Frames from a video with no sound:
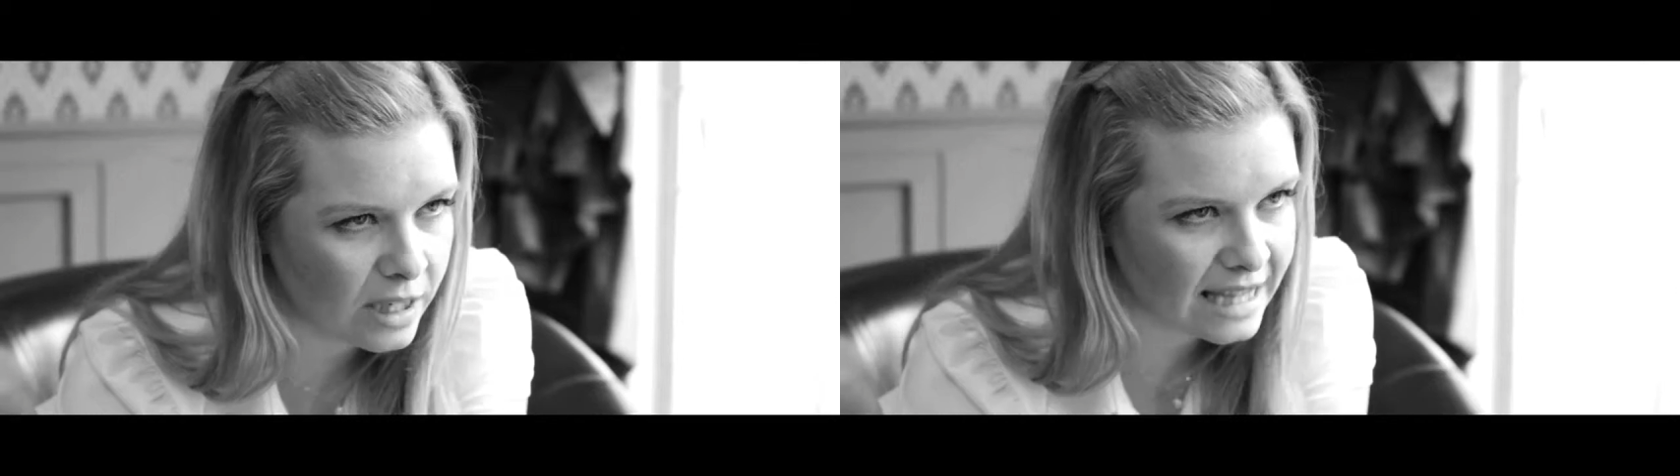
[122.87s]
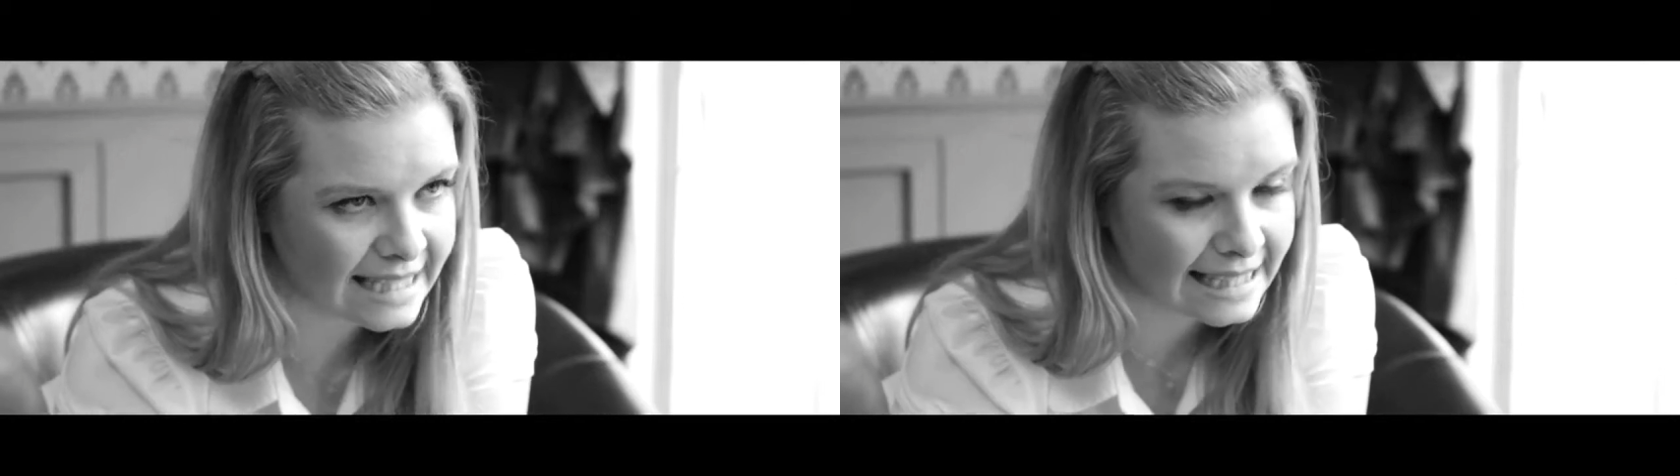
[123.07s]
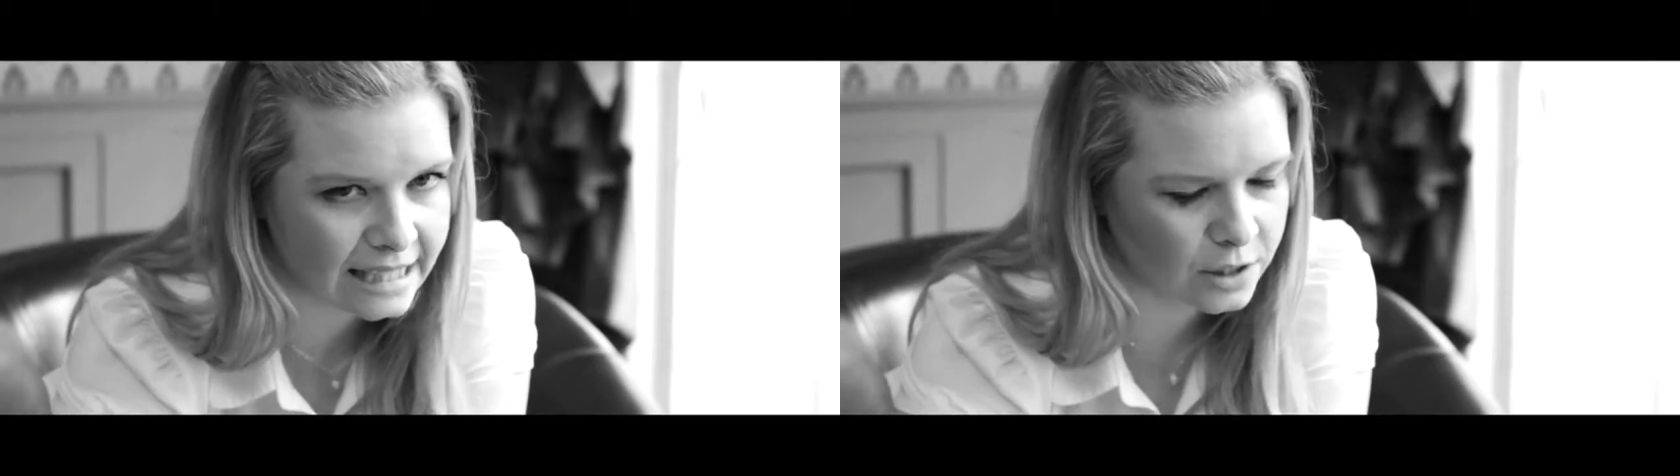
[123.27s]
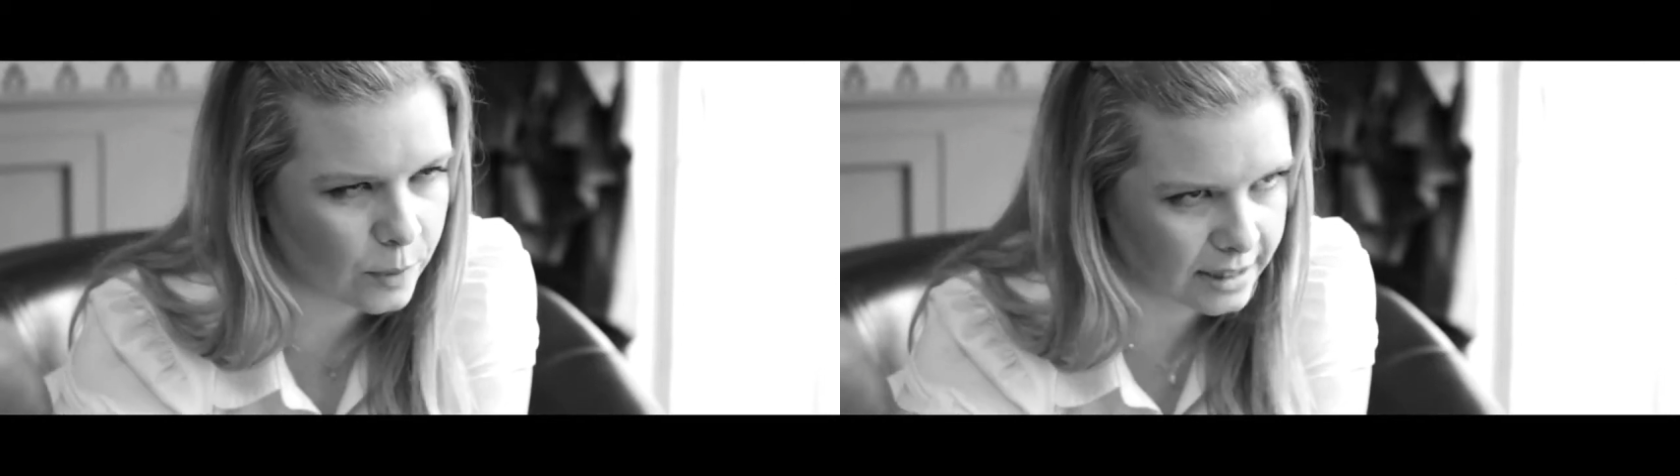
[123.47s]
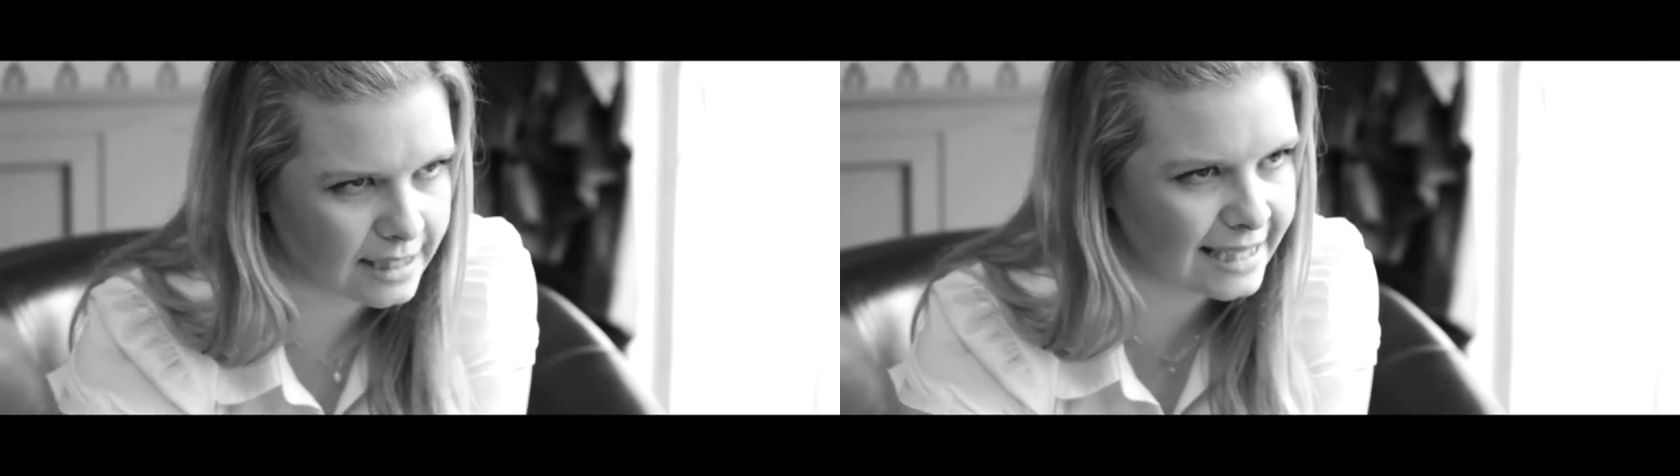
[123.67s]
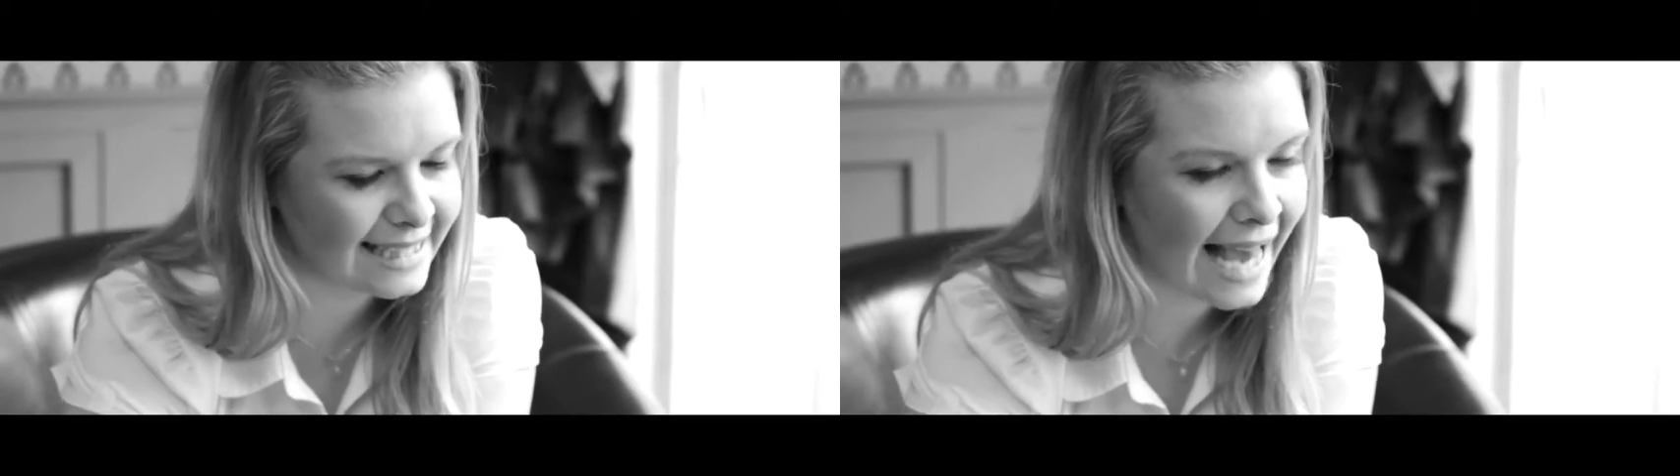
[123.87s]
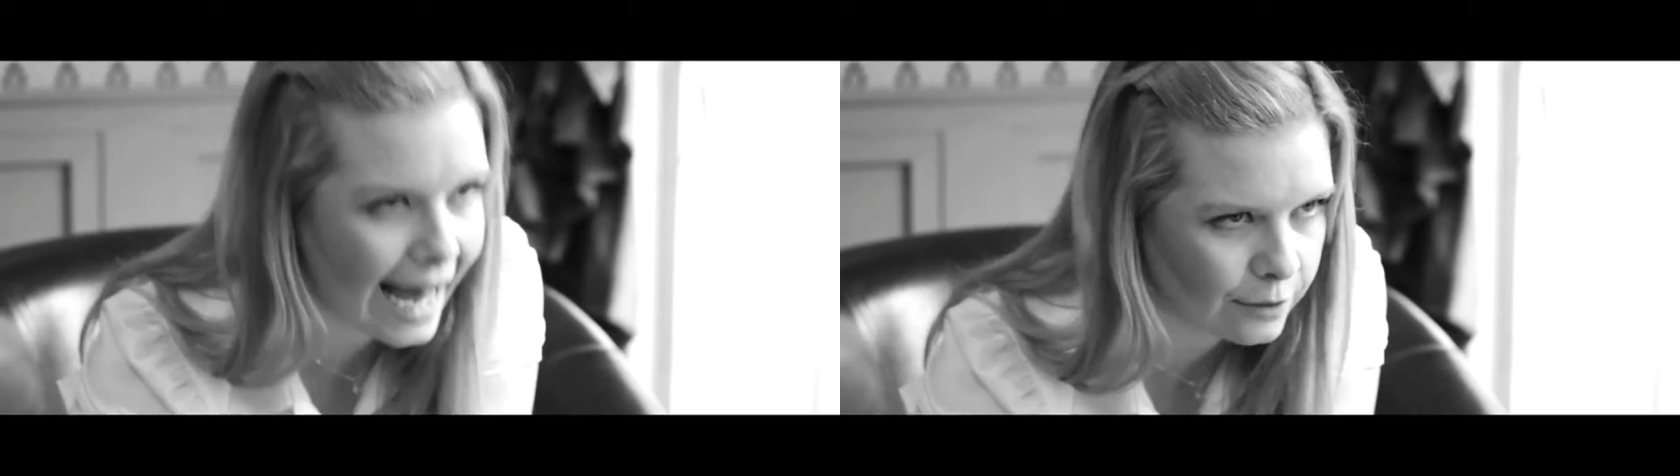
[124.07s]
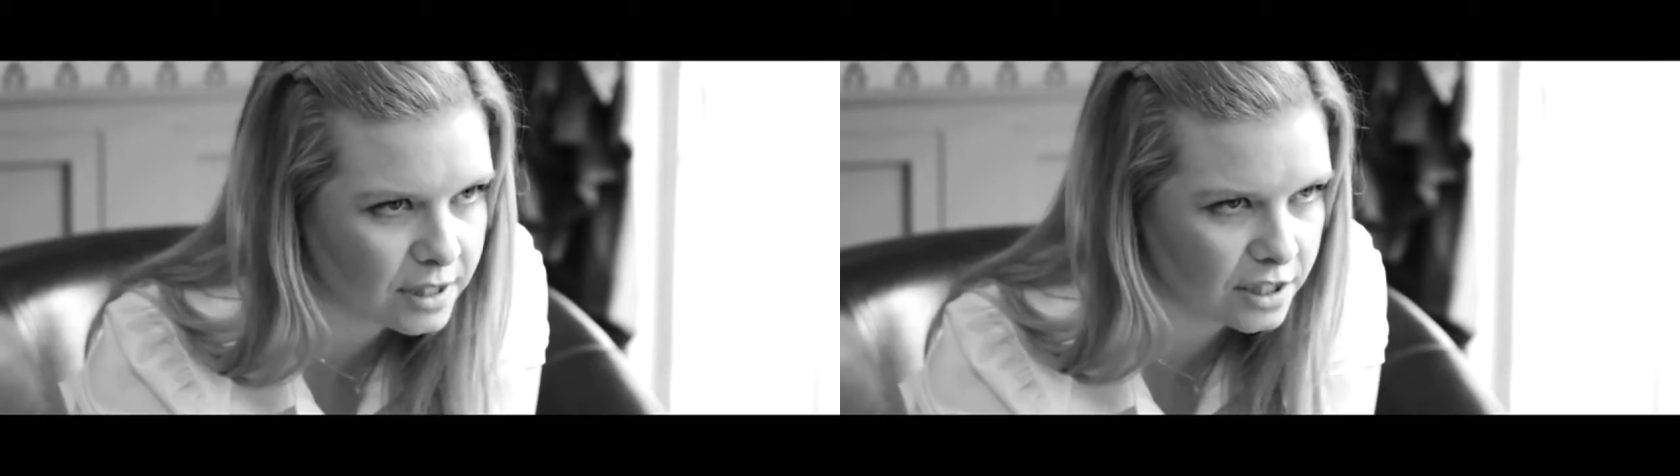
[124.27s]
these cleaners works at the guy's
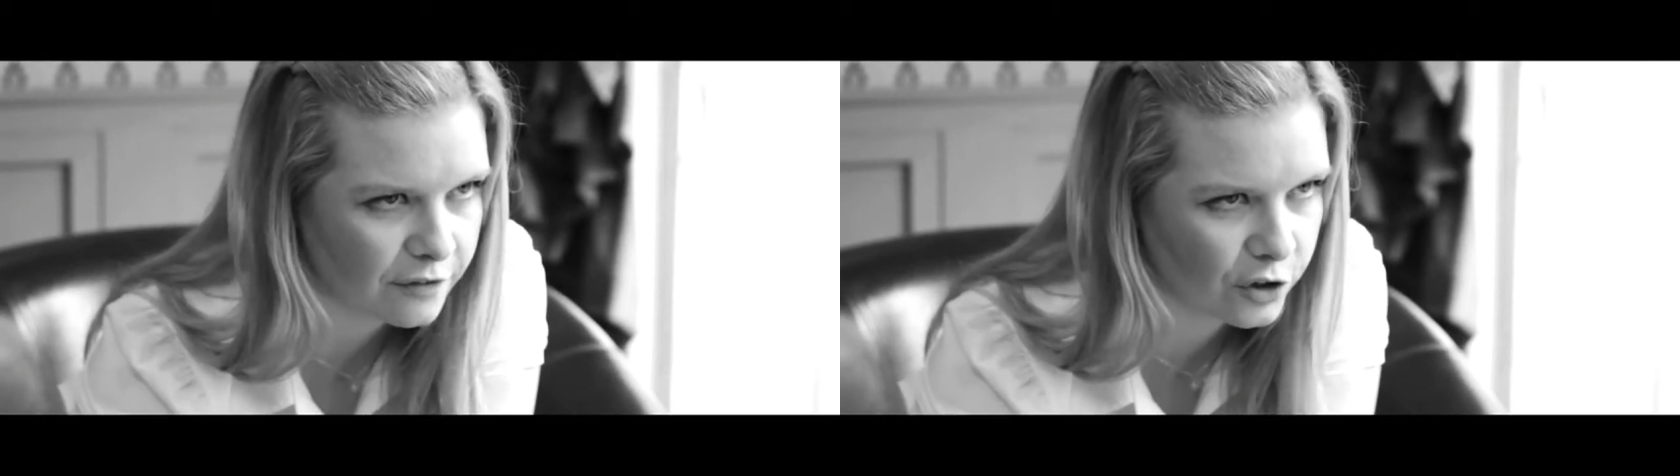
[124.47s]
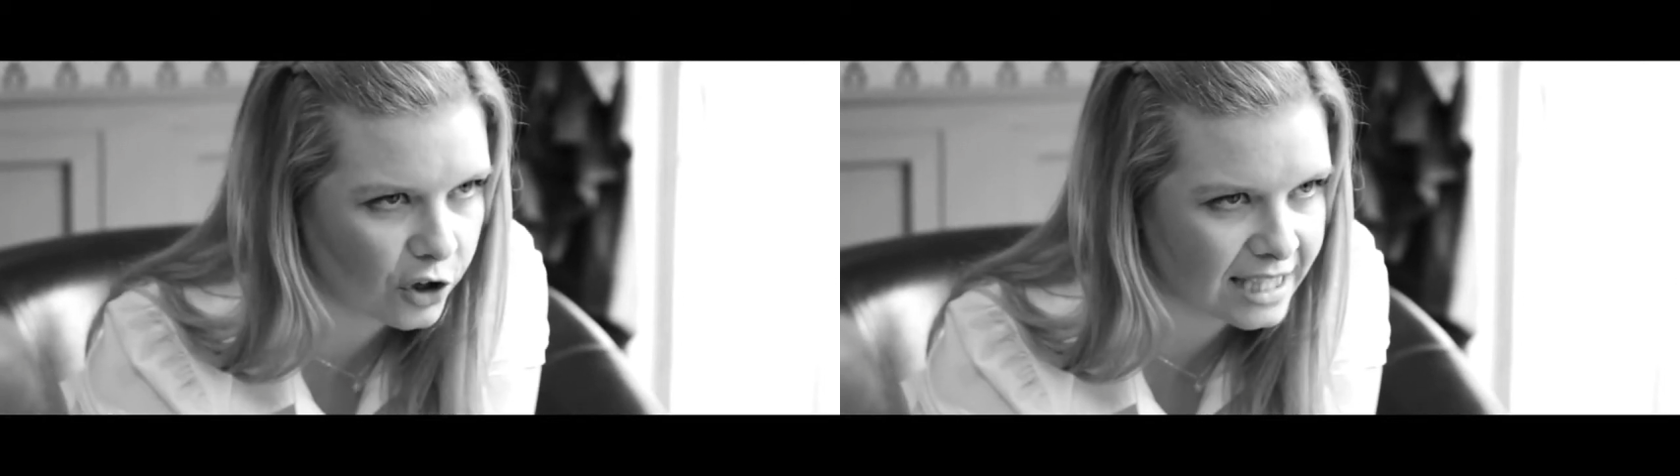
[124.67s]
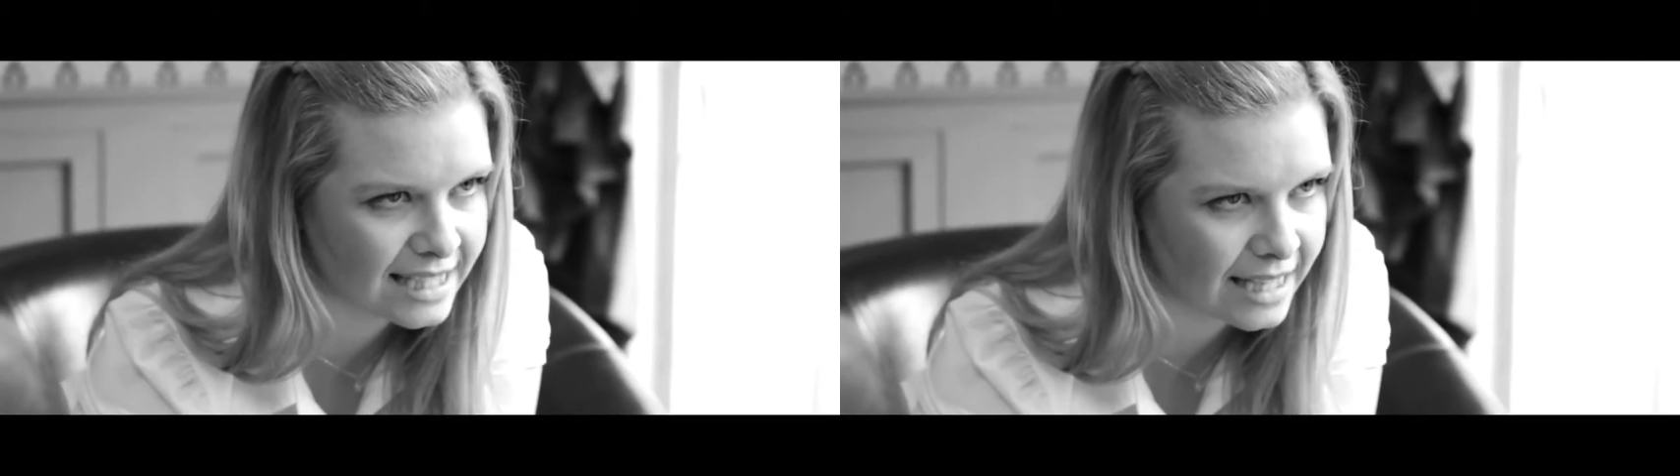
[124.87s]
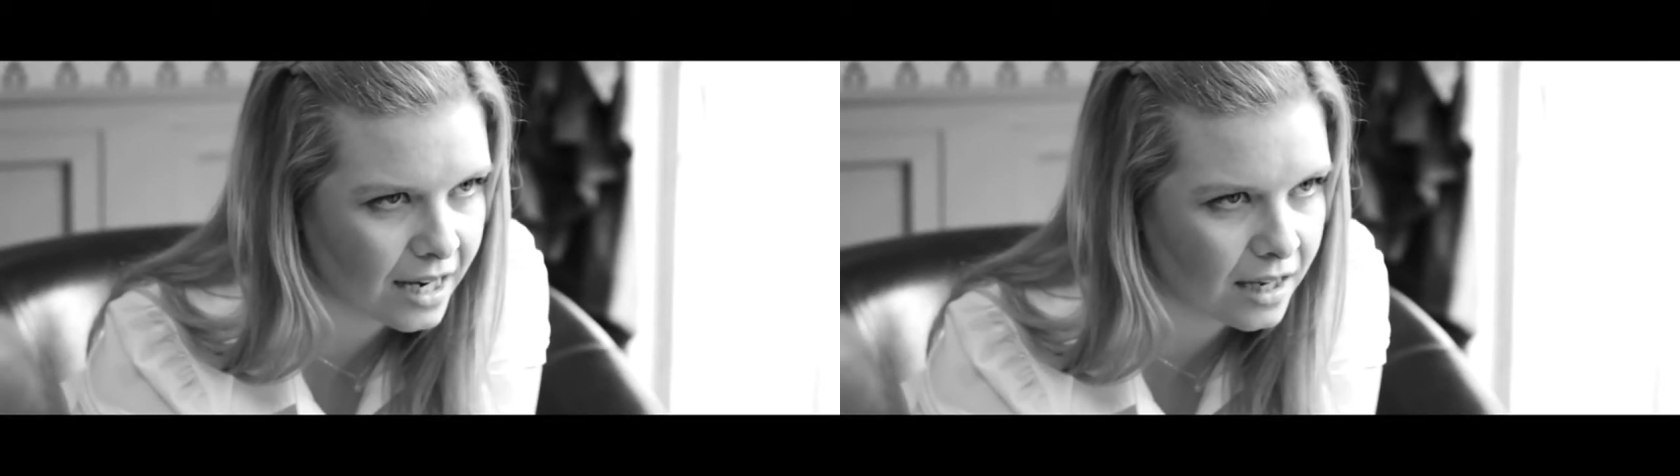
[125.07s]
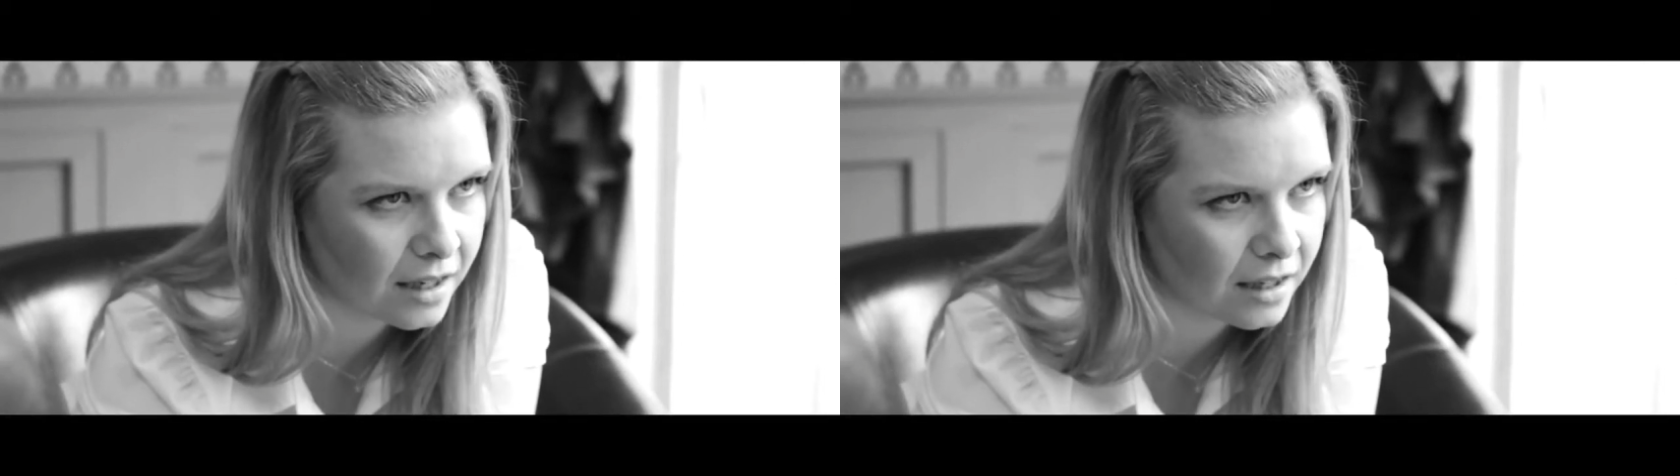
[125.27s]
house, for Christ's sake.